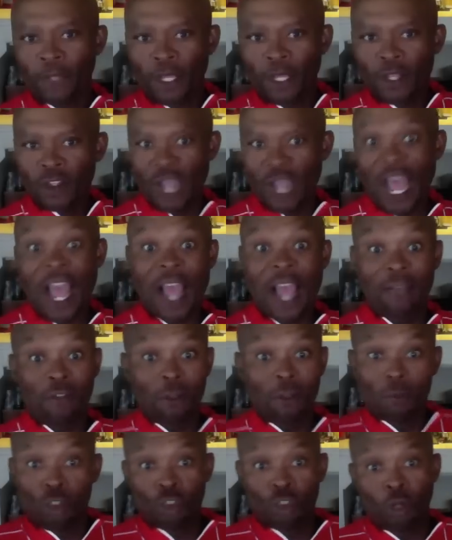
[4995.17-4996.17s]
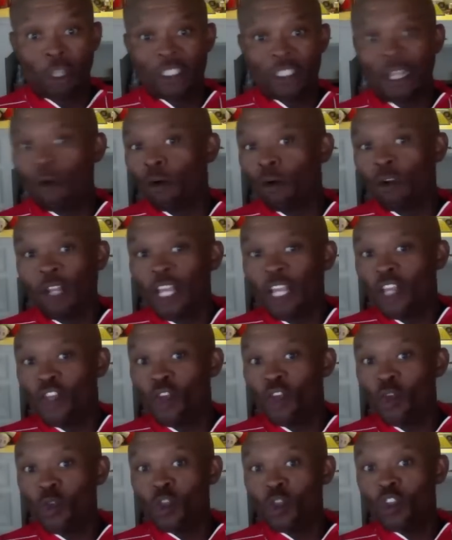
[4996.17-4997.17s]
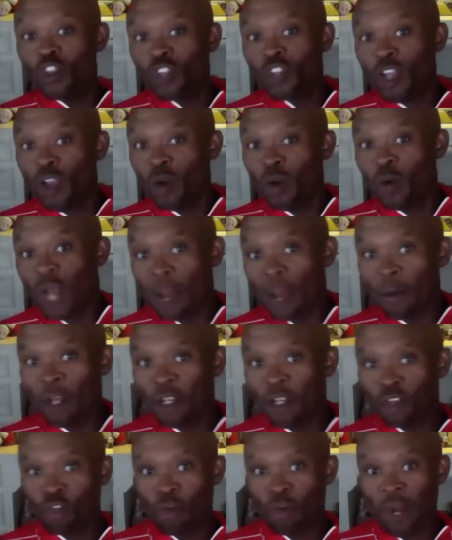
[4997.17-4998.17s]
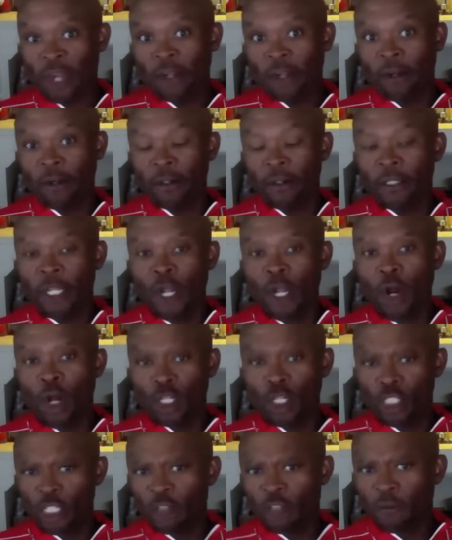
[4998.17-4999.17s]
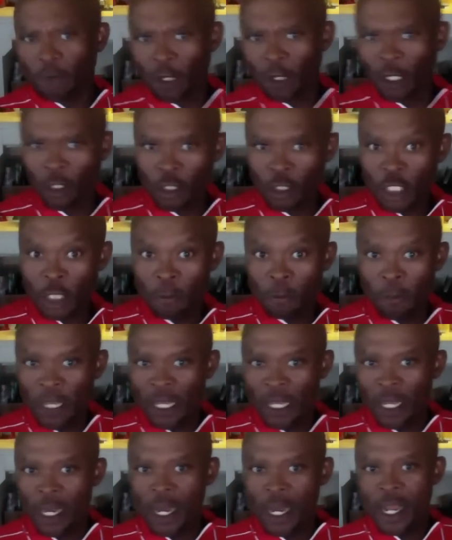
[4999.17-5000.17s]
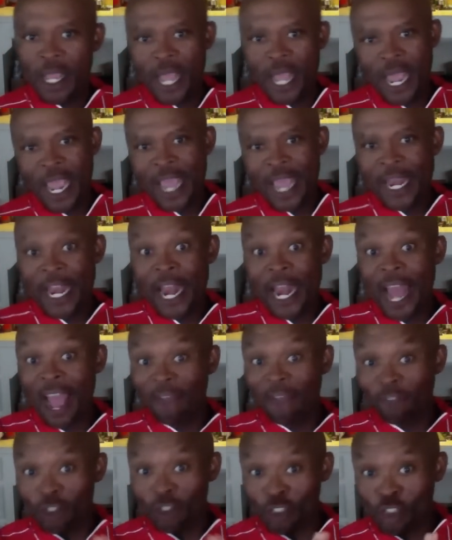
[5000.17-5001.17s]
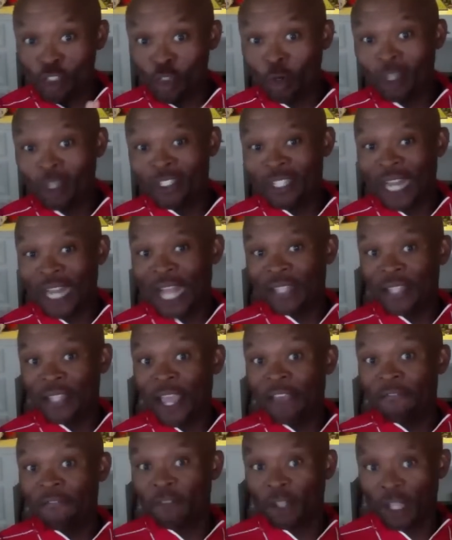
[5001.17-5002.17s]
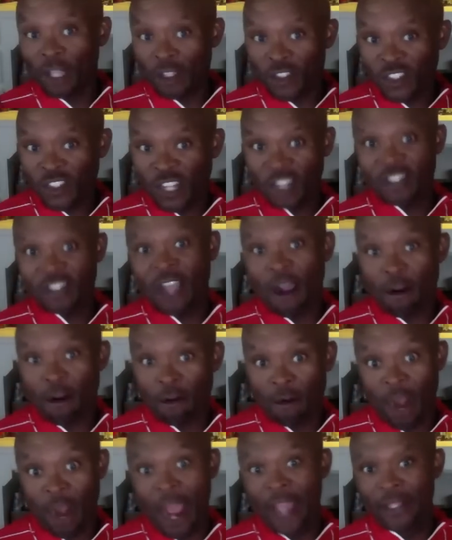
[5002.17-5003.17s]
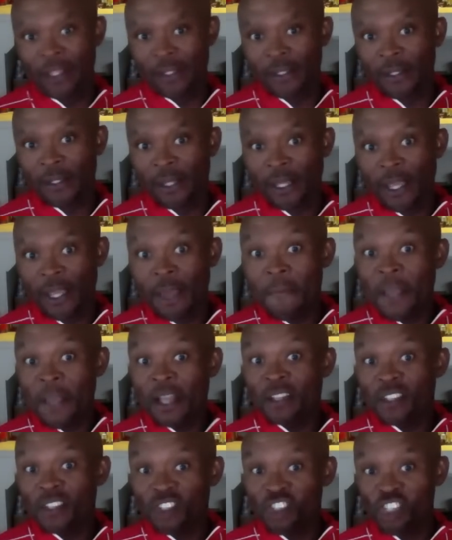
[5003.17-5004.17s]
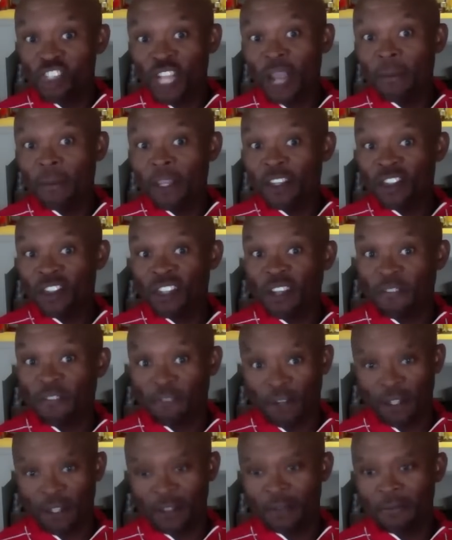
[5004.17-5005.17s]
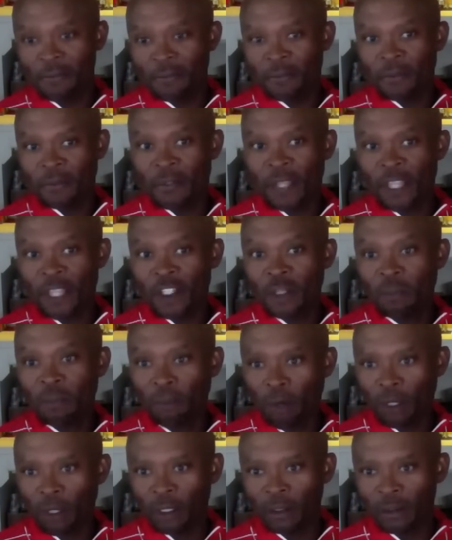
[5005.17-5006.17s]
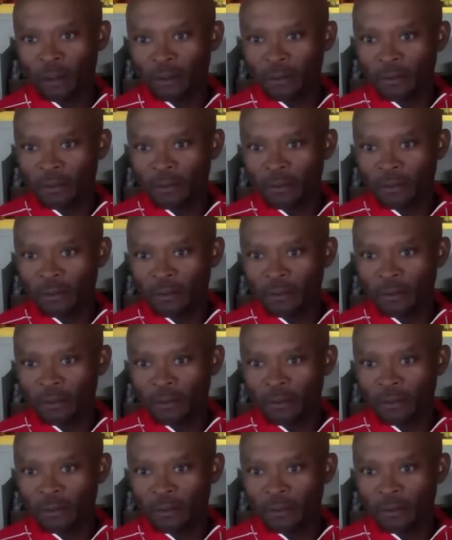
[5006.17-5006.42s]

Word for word: So I have some shorts I will only use when I'm on the trainer or just for a little spin. And then I have the shorts that I take for the six hour rides because the chamois is different. It's important.